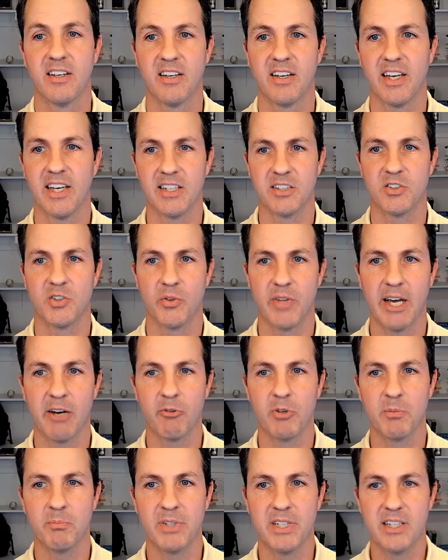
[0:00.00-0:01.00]
And so that
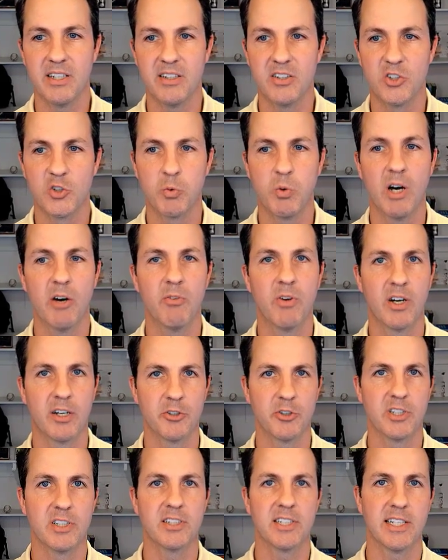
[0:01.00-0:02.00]
would be
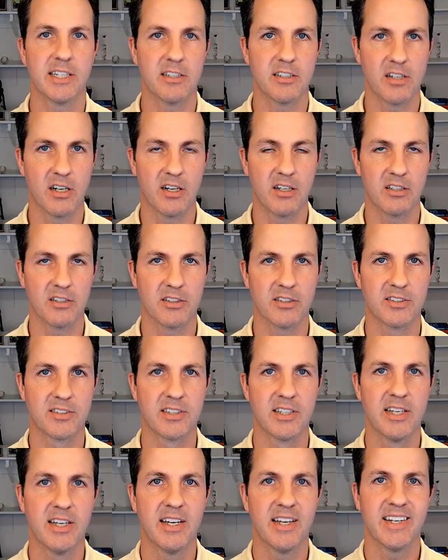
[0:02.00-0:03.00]
$1,210.
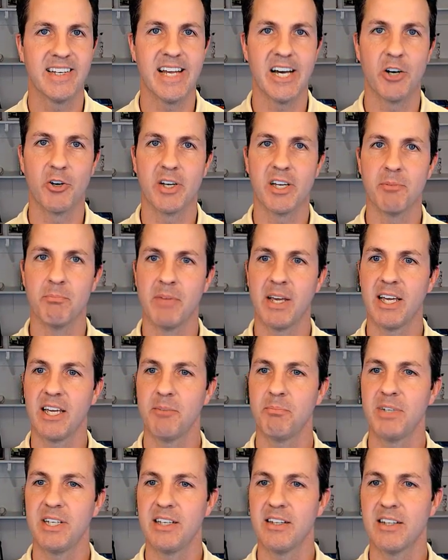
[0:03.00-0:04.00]
Now, it may
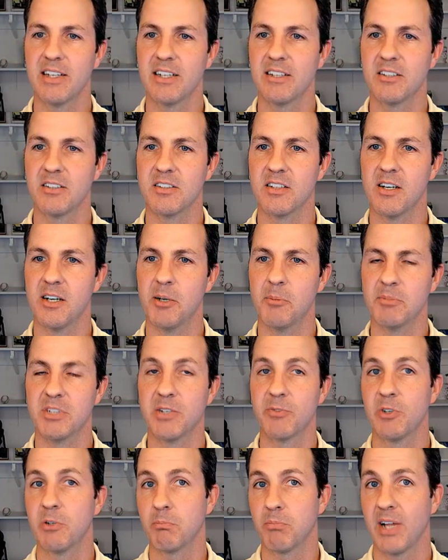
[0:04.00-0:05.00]
be that
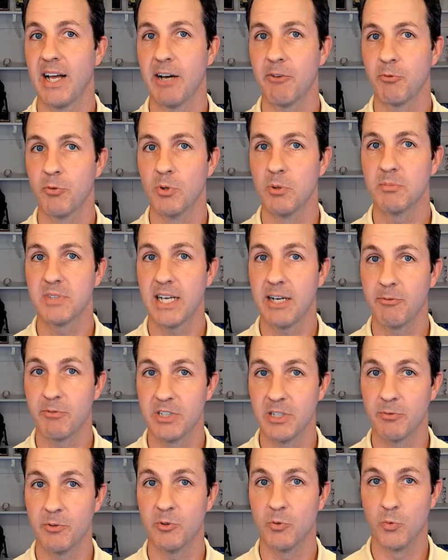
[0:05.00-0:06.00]
different platforms have
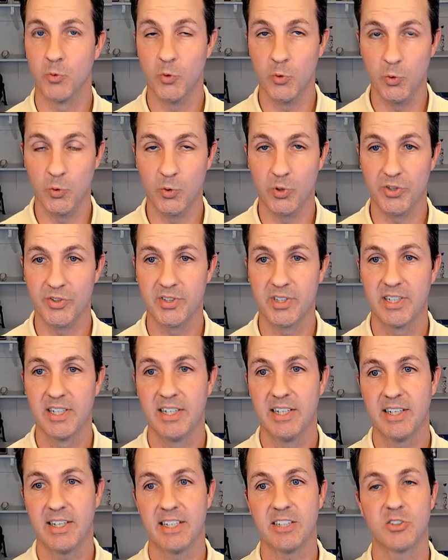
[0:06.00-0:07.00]
different rules.
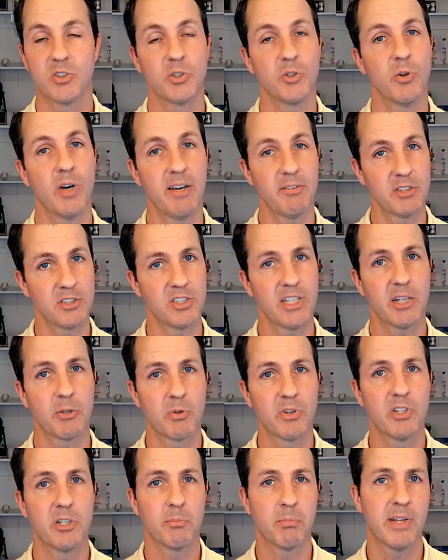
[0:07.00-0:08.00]
And so you'll have to check
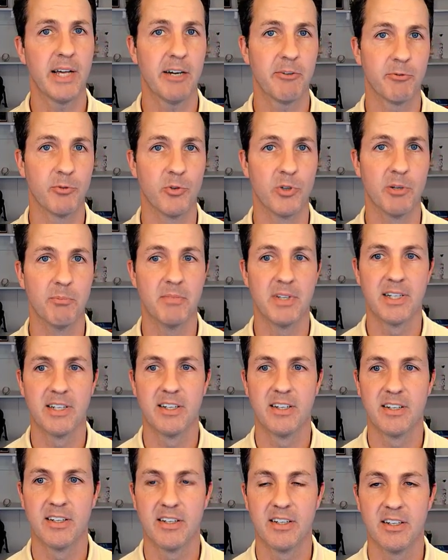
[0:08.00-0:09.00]
with your platform
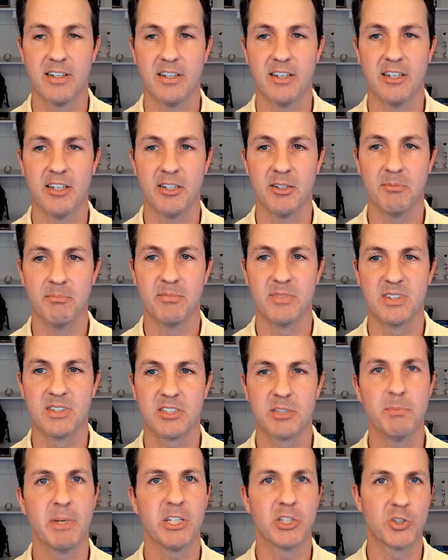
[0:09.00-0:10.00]
to
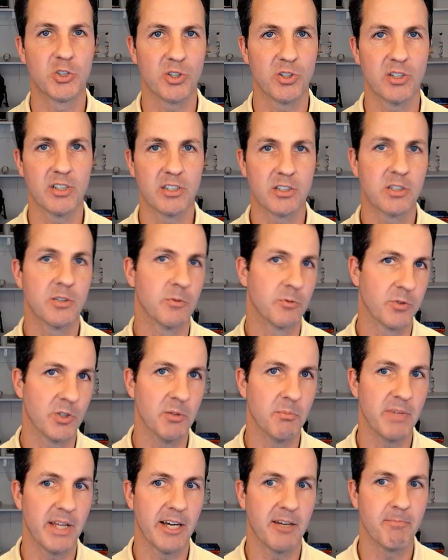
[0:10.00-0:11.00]
make sure and
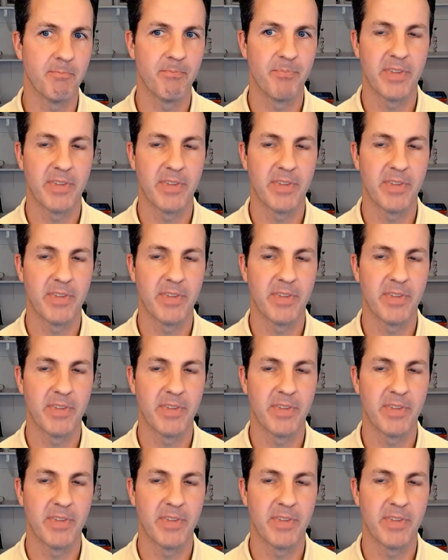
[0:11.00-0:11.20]
confirm that.